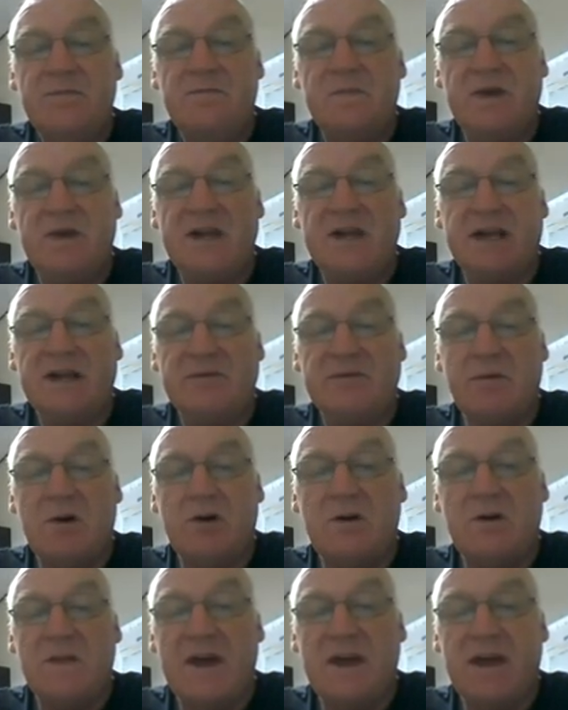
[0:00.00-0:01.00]
midday
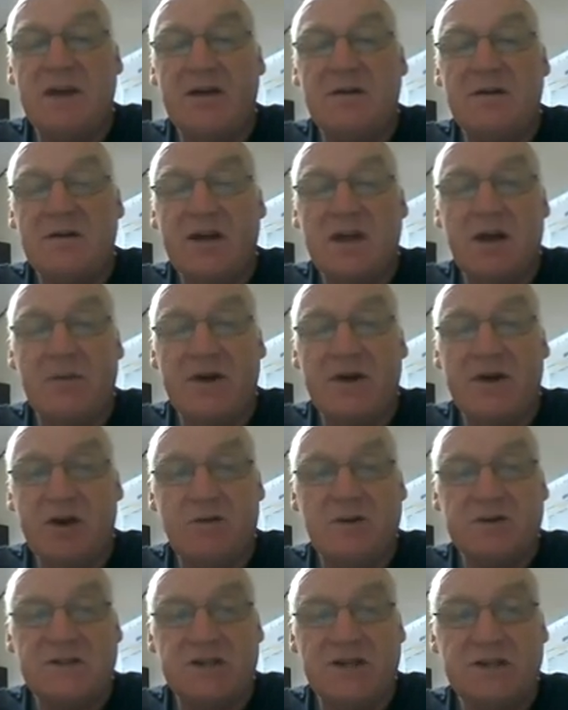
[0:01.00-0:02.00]
tomorrow, they're coming
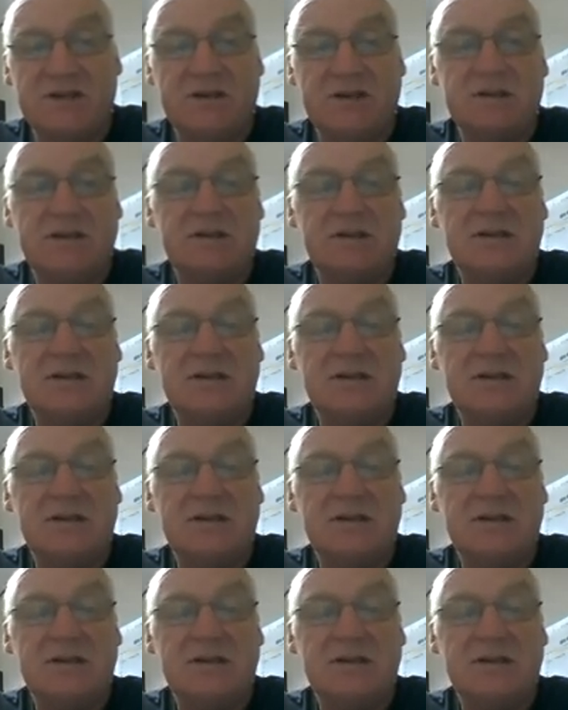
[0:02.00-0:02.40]
across us,